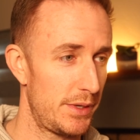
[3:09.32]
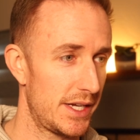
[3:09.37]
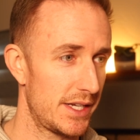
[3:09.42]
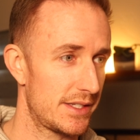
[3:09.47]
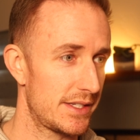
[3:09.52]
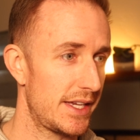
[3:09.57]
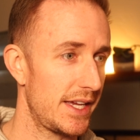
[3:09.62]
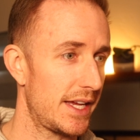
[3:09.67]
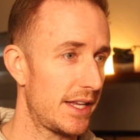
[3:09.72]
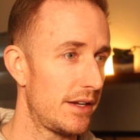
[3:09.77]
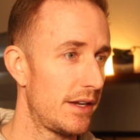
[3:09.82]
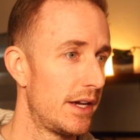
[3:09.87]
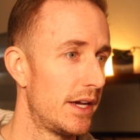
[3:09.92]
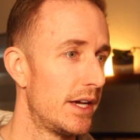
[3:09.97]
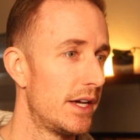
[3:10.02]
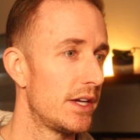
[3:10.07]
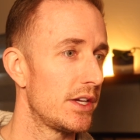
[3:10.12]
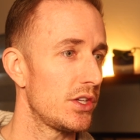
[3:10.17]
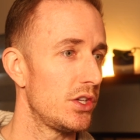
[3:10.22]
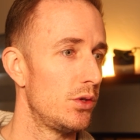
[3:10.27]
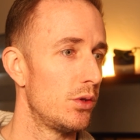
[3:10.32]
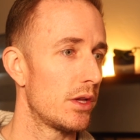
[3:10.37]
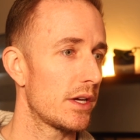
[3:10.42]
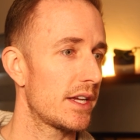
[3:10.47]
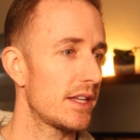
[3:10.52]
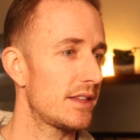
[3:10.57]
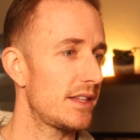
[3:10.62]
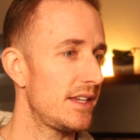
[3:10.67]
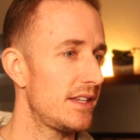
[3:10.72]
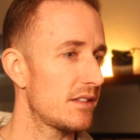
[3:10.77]
Because again, you look
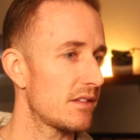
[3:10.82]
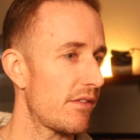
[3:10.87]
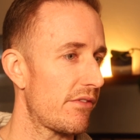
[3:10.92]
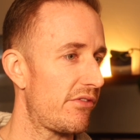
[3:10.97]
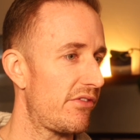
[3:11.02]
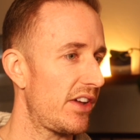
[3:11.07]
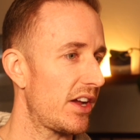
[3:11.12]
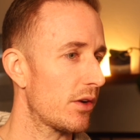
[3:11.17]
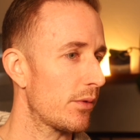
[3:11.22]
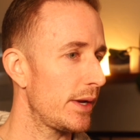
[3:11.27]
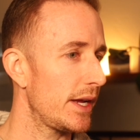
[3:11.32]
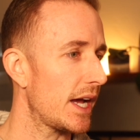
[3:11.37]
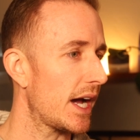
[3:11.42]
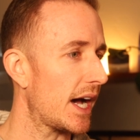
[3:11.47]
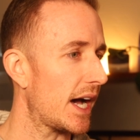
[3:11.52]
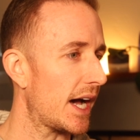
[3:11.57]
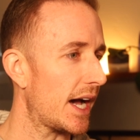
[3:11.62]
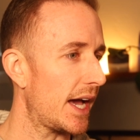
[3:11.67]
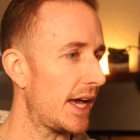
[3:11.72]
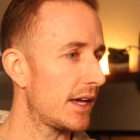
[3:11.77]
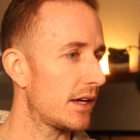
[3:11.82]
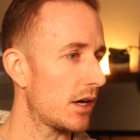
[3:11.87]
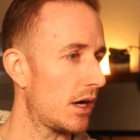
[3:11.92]
at these very high